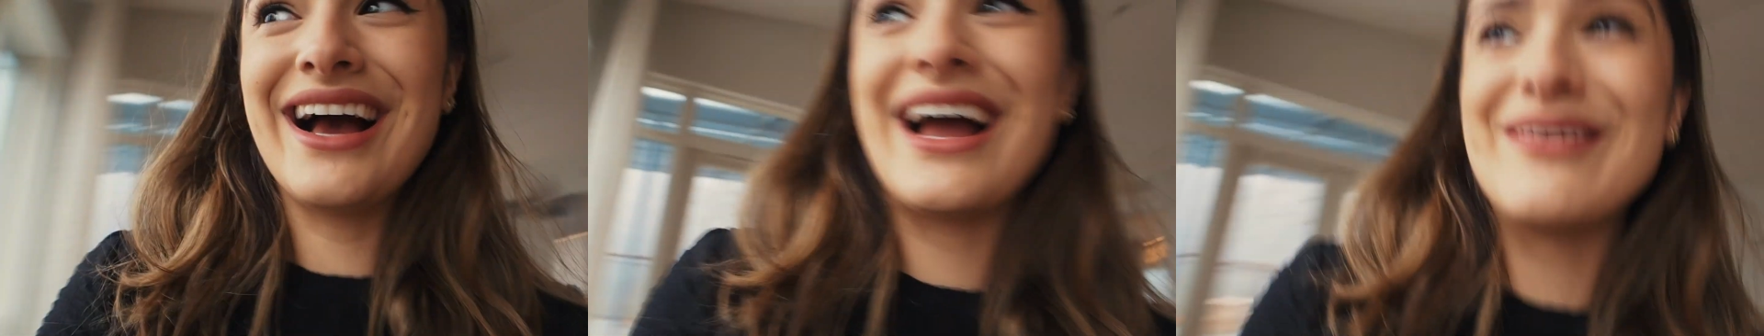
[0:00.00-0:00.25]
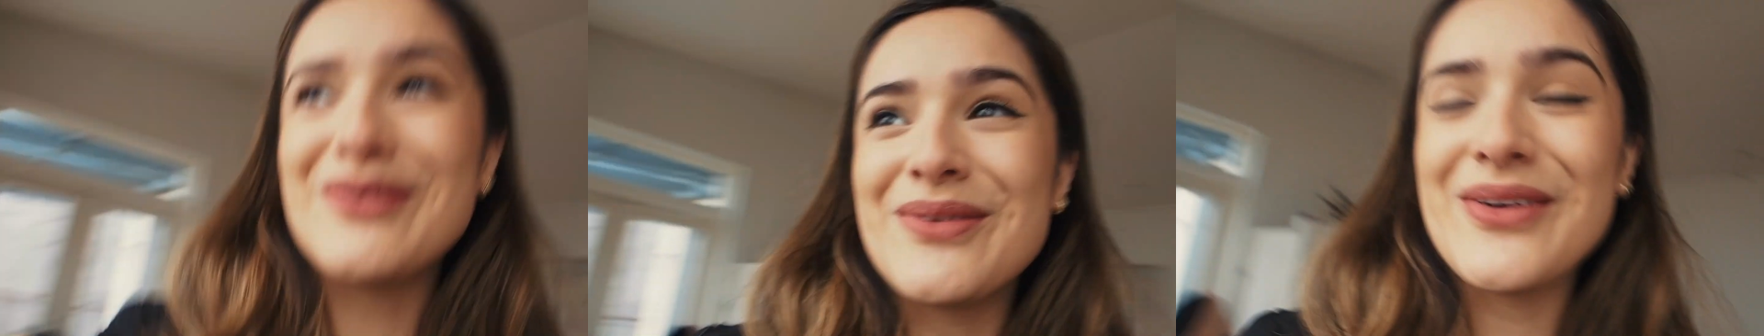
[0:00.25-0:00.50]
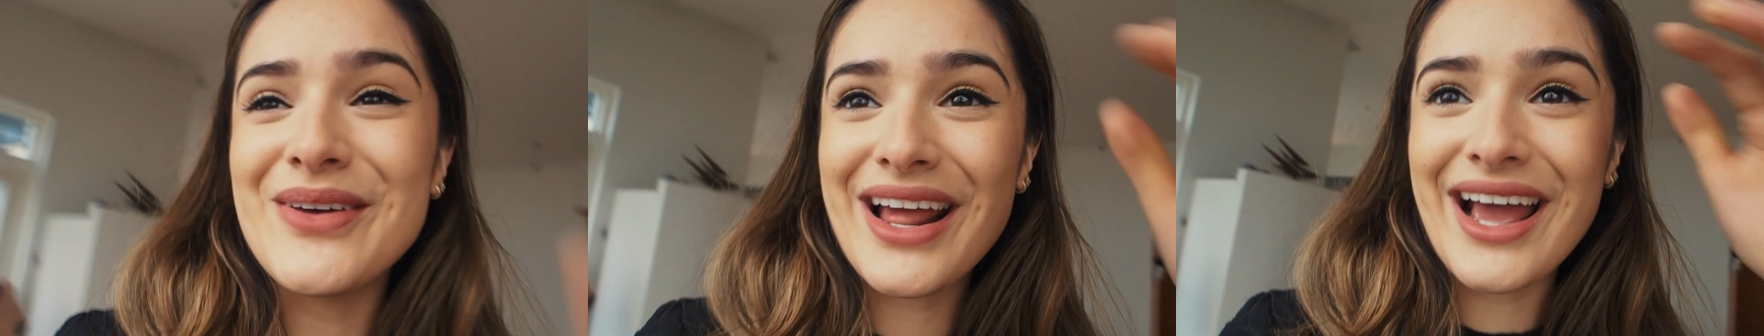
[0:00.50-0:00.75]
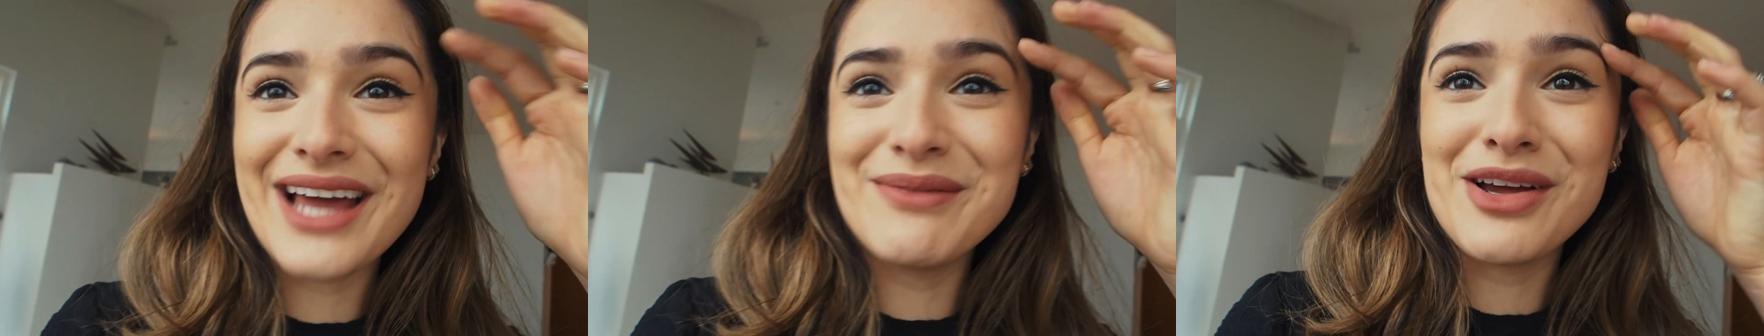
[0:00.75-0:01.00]
I remember when
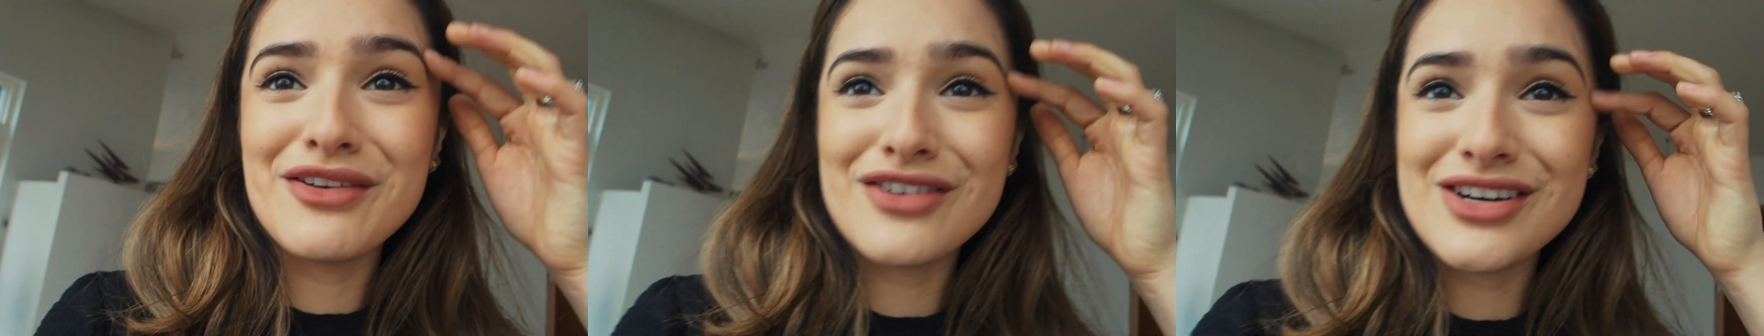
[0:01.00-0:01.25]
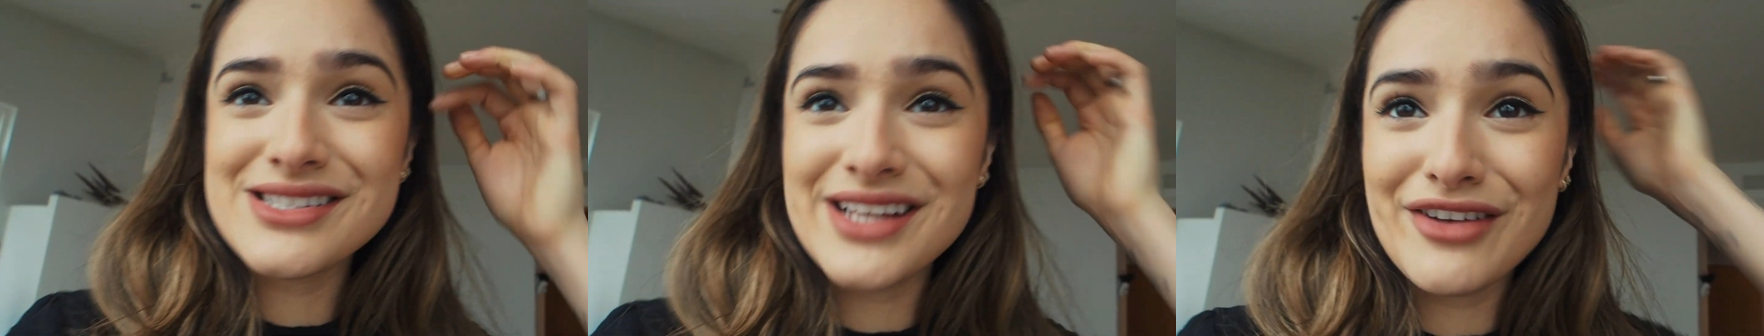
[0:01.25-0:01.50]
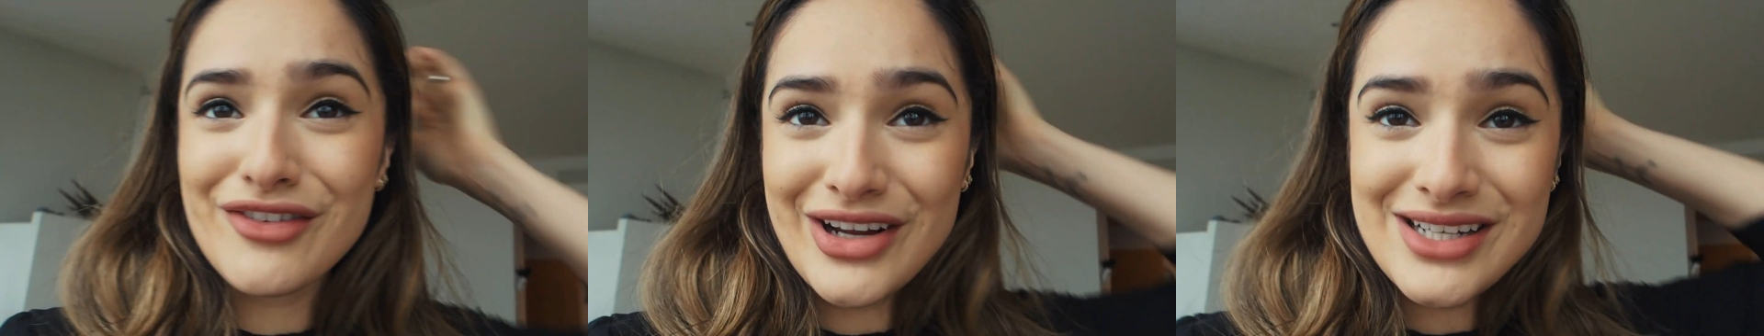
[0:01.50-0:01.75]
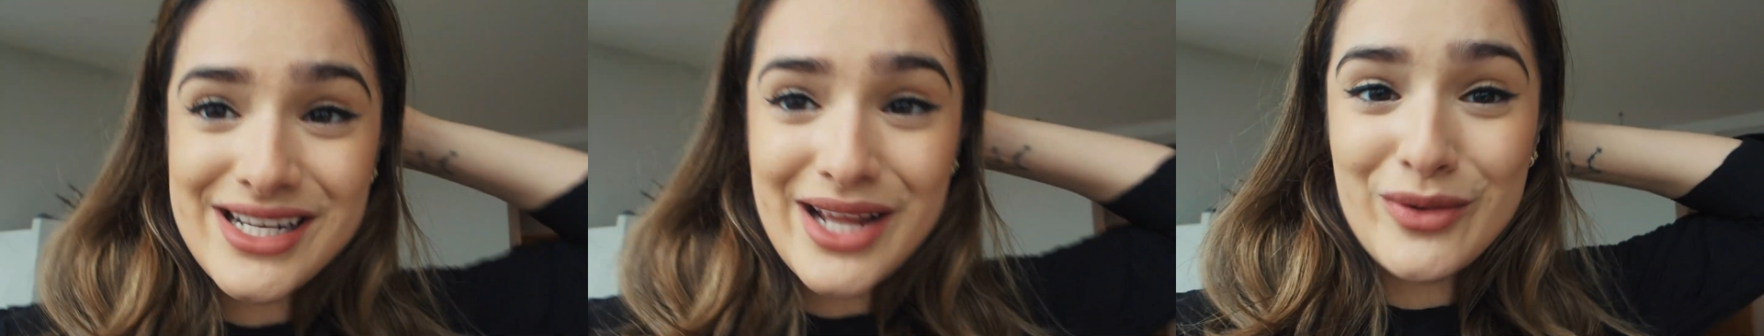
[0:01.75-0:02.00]
I had my first like
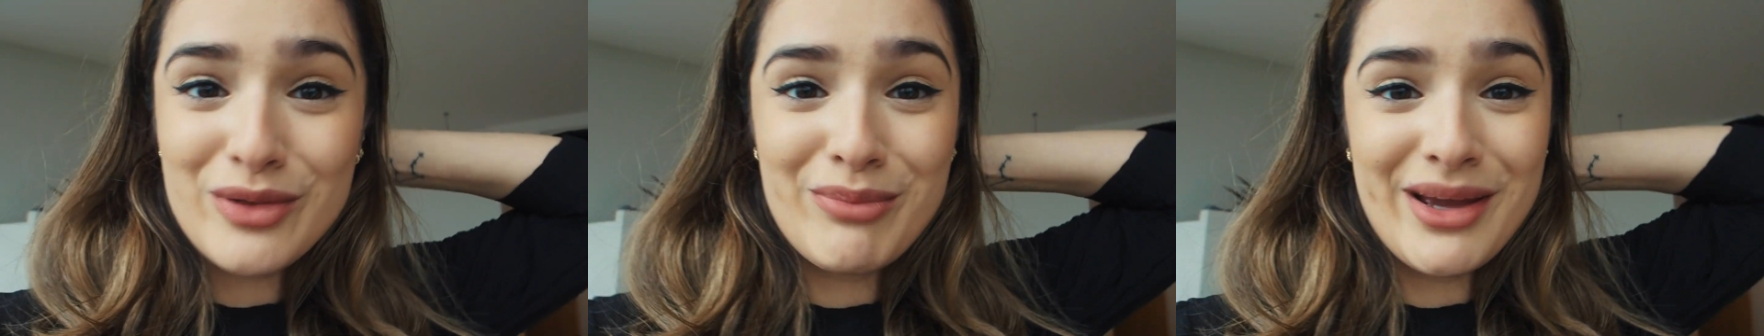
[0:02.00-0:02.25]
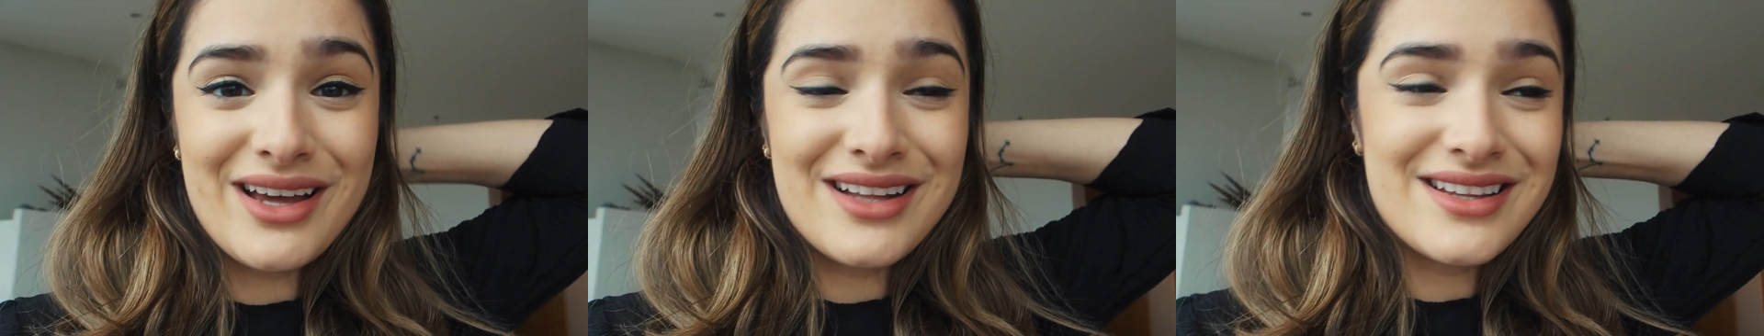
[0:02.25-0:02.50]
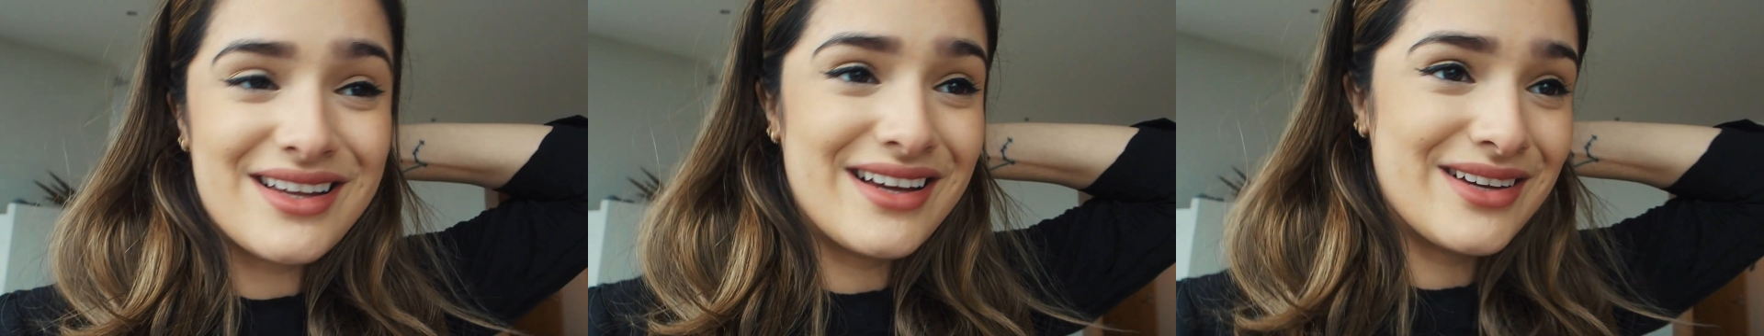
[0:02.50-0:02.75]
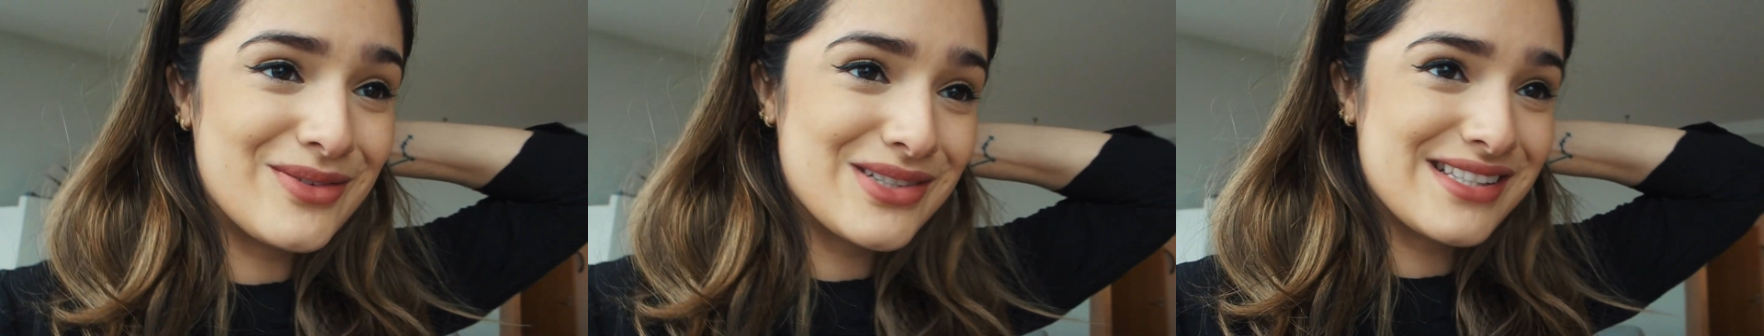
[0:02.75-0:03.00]
friend date with Beata,
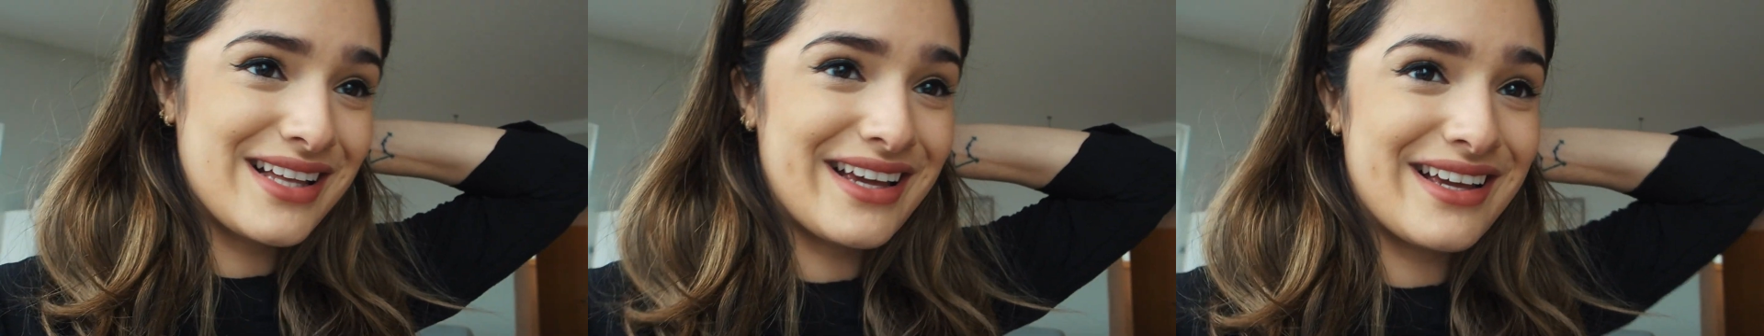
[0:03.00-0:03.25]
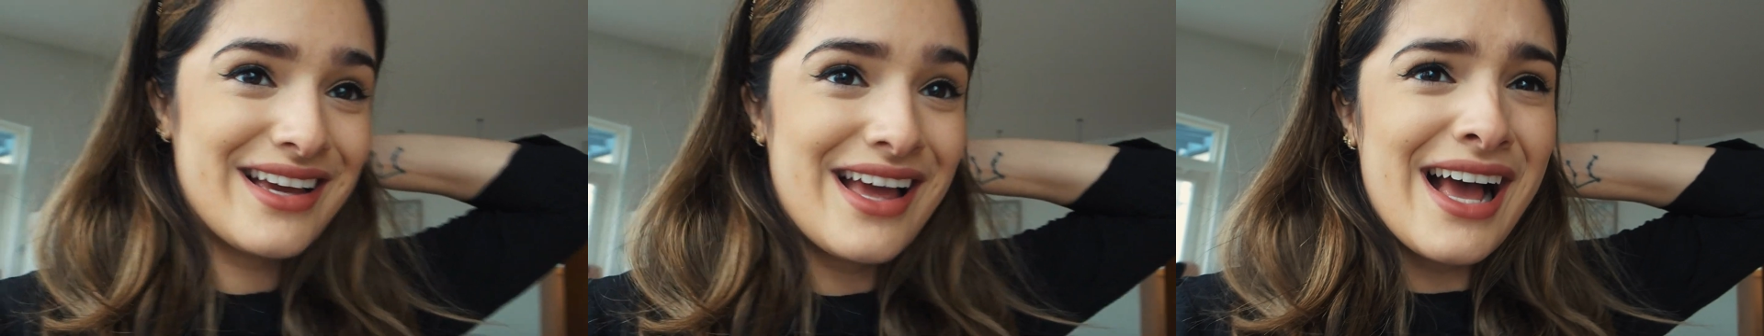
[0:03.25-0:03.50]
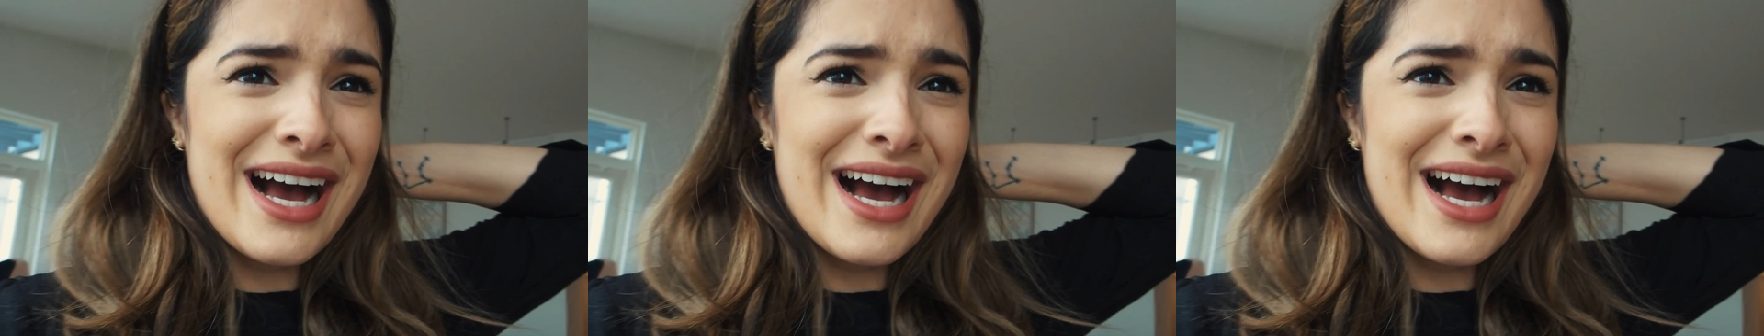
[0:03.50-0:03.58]
I was like,